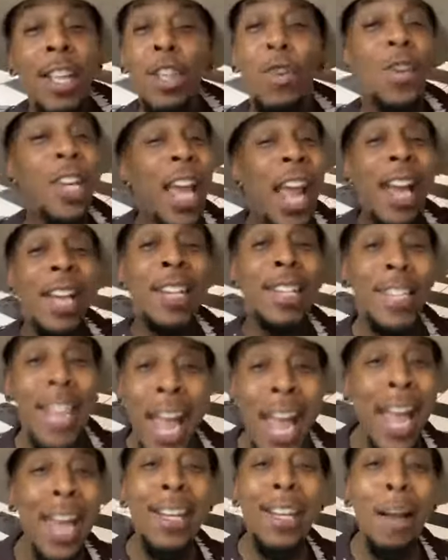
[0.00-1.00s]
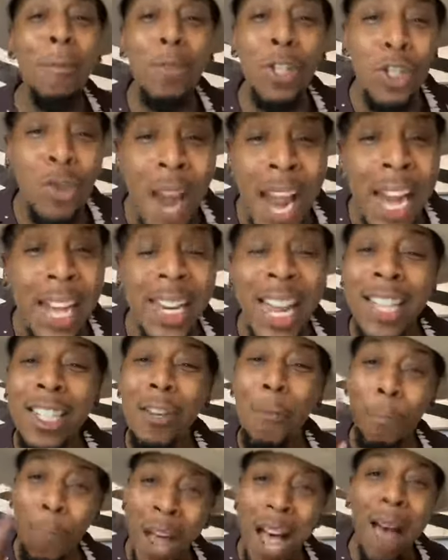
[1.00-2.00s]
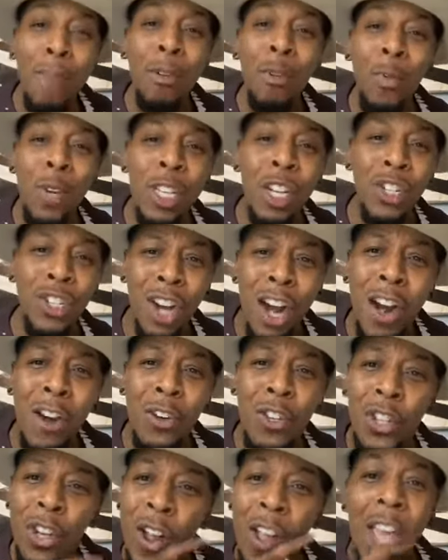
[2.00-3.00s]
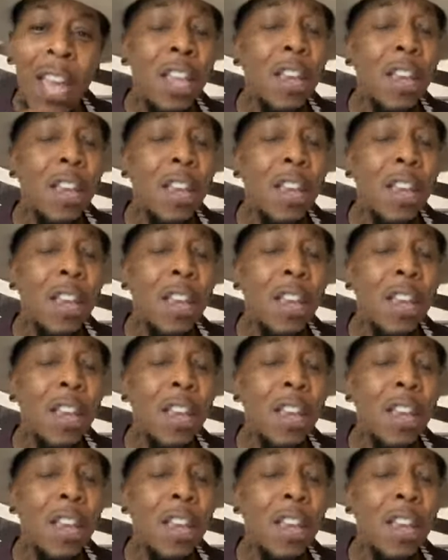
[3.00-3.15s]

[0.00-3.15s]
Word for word: you can't stand up straight. That's the problem with the church.